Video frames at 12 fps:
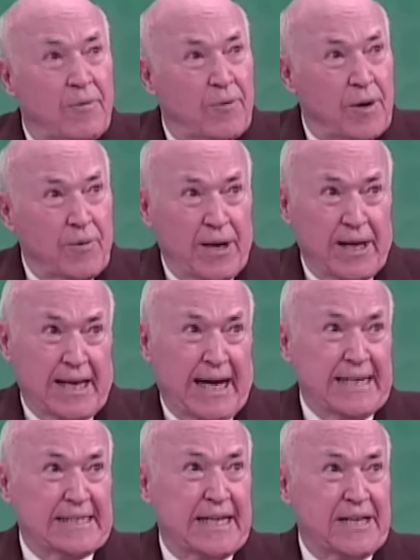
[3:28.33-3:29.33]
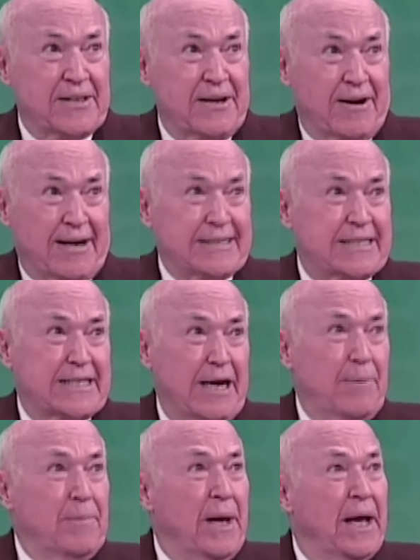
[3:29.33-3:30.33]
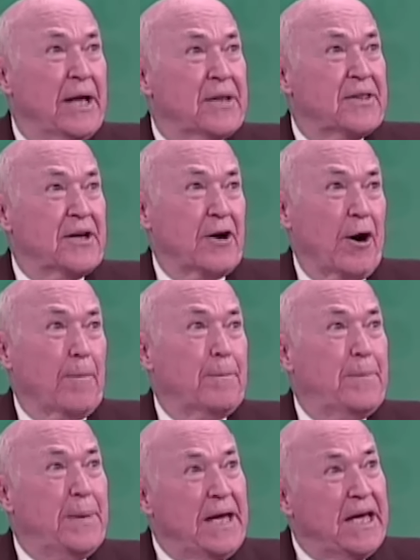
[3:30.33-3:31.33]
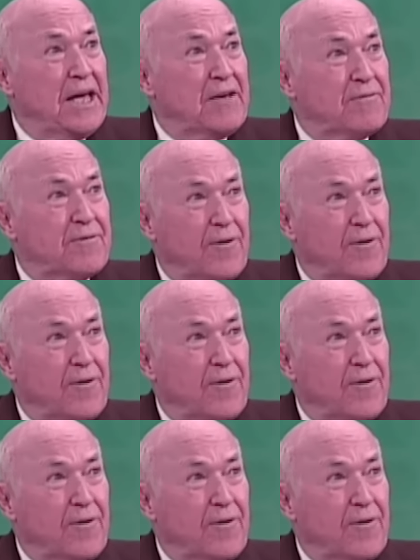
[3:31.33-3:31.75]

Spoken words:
we realize that there are some that are being